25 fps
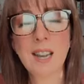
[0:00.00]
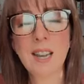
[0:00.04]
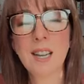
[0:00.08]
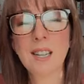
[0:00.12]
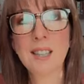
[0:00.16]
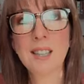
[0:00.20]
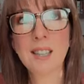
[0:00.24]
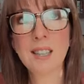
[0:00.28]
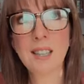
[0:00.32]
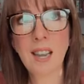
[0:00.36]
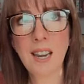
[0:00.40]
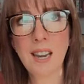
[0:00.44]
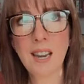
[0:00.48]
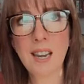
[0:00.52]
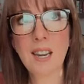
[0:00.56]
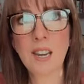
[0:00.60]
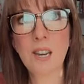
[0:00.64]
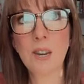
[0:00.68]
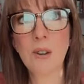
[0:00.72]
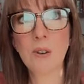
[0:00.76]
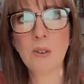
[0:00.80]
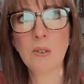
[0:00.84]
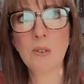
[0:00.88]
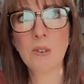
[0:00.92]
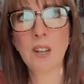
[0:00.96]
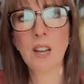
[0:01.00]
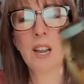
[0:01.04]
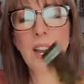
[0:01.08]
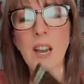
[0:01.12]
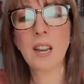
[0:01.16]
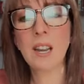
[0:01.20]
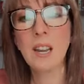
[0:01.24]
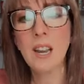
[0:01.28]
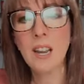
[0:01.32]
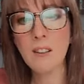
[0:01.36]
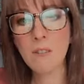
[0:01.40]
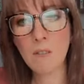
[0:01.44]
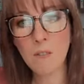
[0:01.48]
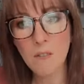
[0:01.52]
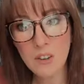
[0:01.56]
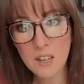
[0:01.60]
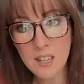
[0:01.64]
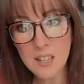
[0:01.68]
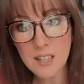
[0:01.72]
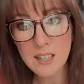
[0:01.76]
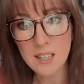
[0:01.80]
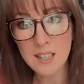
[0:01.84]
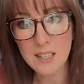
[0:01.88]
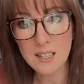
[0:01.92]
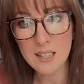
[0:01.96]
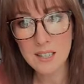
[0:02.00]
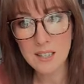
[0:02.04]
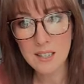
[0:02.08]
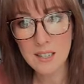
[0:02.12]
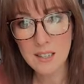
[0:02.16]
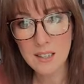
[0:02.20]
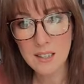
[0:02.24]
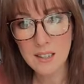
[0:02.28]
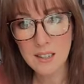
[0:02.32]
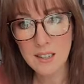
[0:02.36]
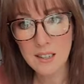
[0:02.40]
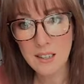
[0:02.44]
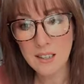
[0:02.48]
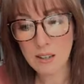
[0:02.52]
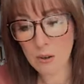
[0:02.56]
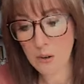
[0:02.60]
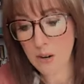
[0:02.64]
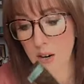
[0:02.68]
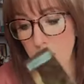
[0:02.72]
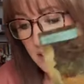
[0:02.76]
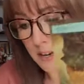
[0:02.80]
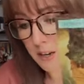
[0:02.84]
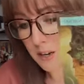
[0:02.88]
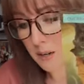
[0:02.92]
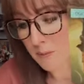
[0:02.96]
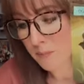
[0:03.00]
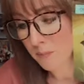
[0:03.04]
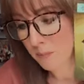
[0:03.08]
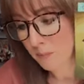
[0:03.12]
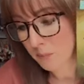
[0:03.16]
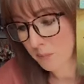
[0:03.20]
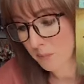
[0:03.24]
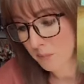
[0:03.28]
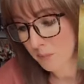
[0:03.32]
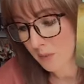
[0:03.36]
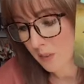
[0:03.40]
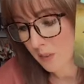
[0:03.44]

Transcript: say thank you and like feel it. Okay,